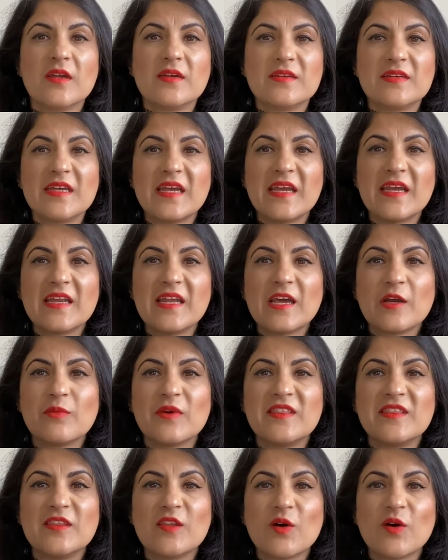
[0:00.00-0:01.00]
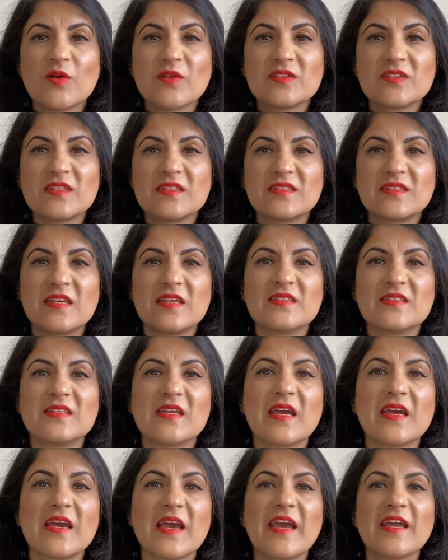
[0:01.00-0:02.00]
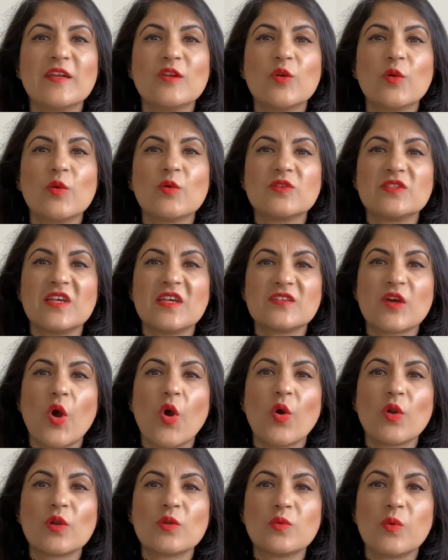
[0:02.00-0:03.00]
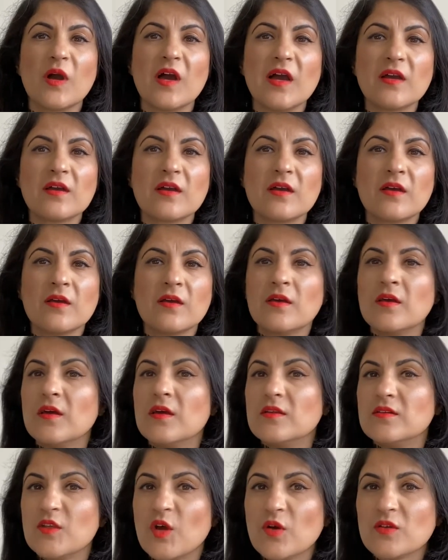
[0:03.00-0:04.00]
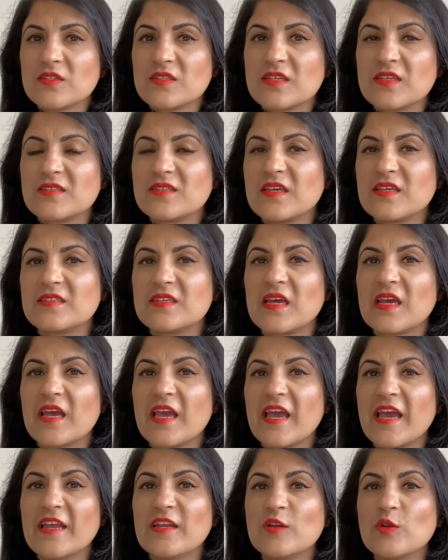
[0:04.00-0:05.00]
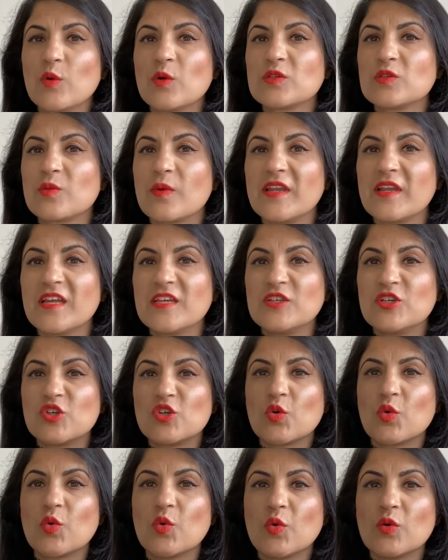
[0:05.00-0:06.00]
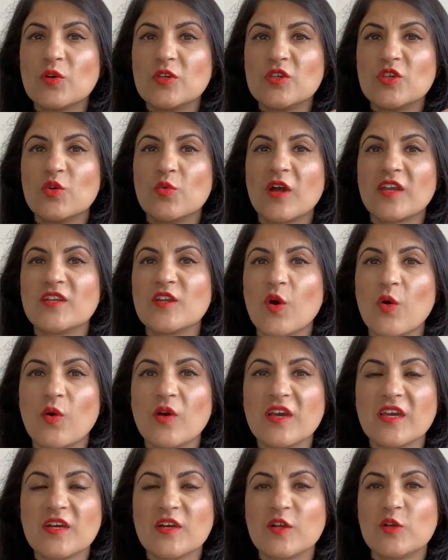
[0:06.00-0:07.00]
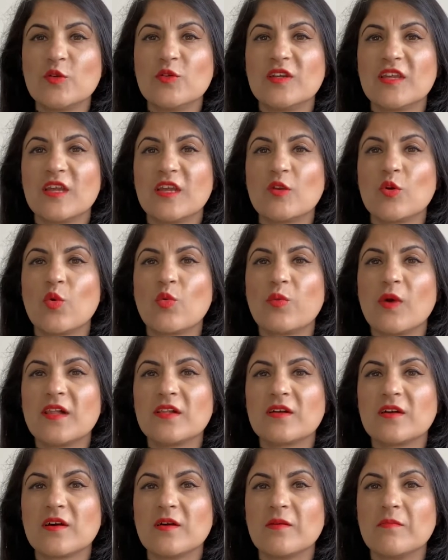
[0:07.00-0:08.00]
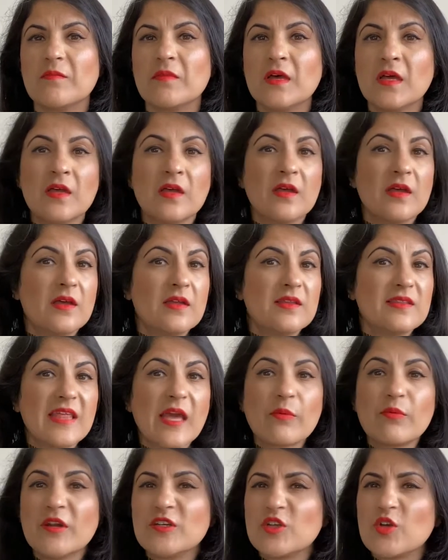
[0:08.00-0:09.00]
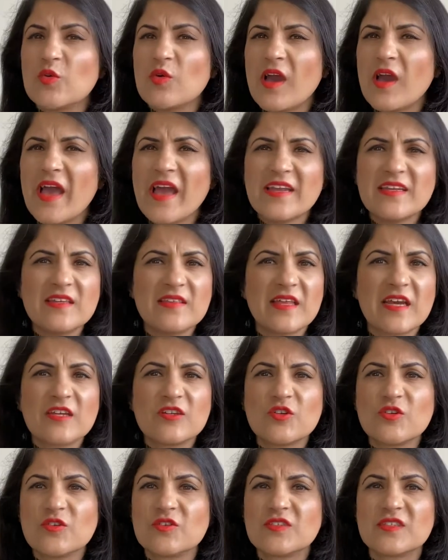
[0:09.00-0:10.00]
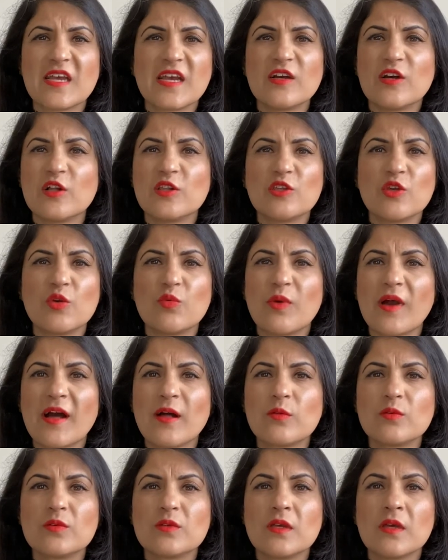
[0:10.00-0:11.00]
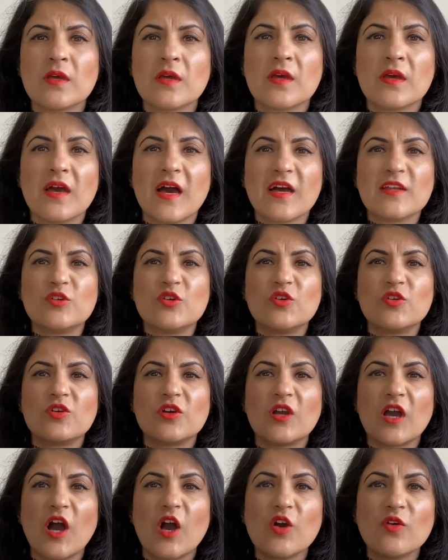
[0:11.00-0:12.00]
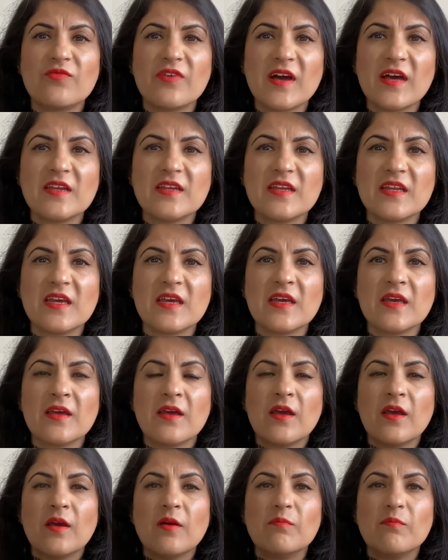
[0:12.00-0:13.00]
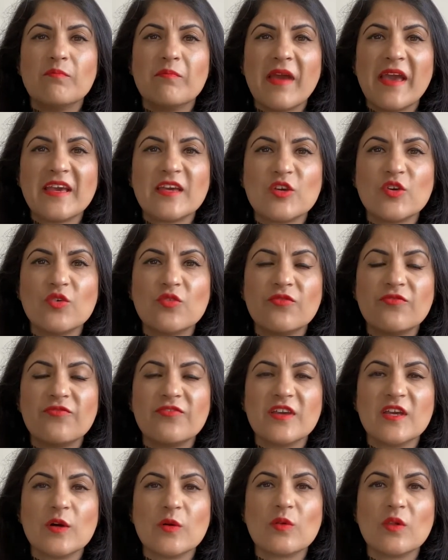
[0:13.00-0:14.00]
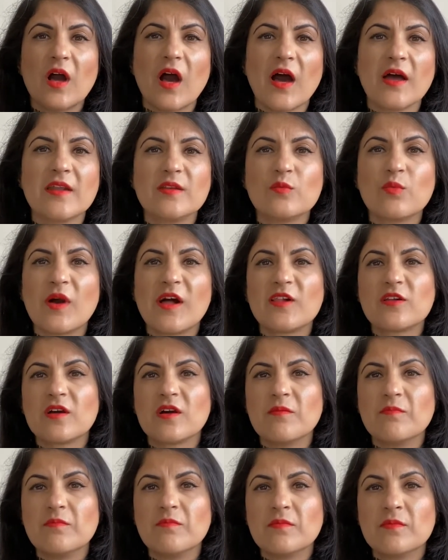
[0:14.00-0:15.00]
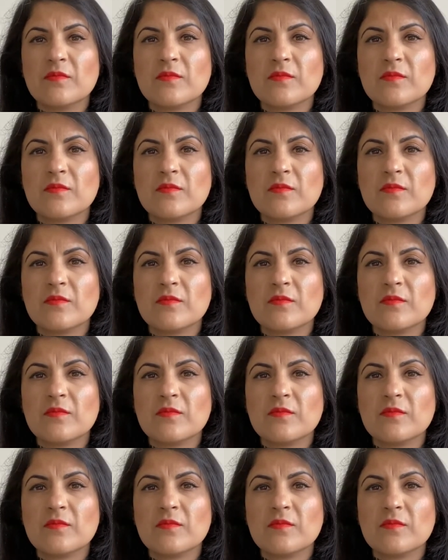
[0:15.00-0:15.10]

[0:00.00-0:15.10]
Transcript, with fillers: Dealing with narcissistic in-laws is hard work. Narcissistic in-laws will ensure you are not included or welcome. They will do anything to single you out and to covertly make you feel unwelcome.